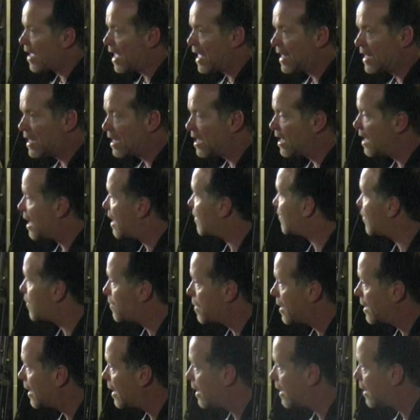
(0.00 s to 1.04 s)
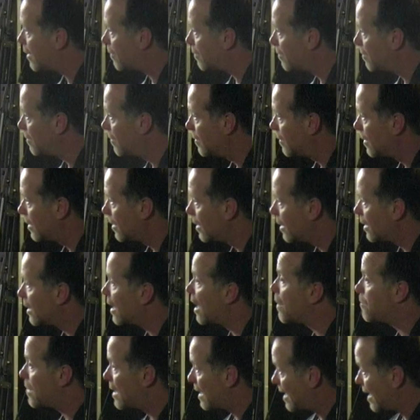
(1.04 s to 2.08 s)
any of you ever been in them, and
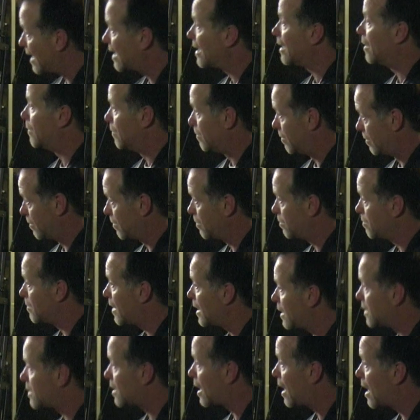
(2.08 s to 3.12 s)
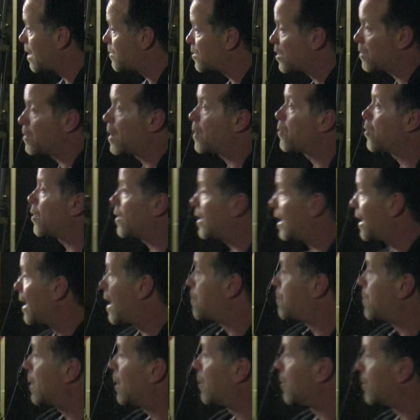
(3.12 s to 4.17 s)
I've been in them many times, I remember when they got
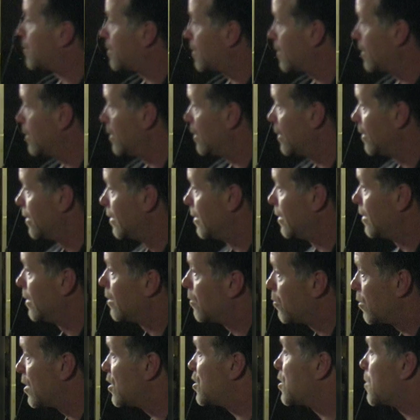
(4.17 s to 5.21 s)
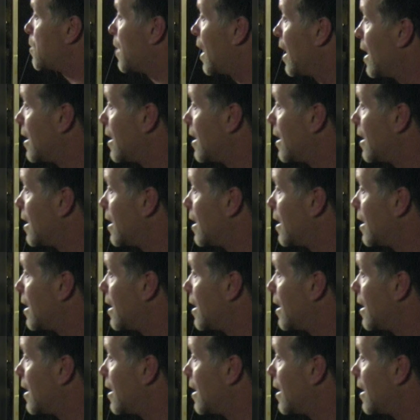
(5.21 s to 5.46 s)
built. We used to buy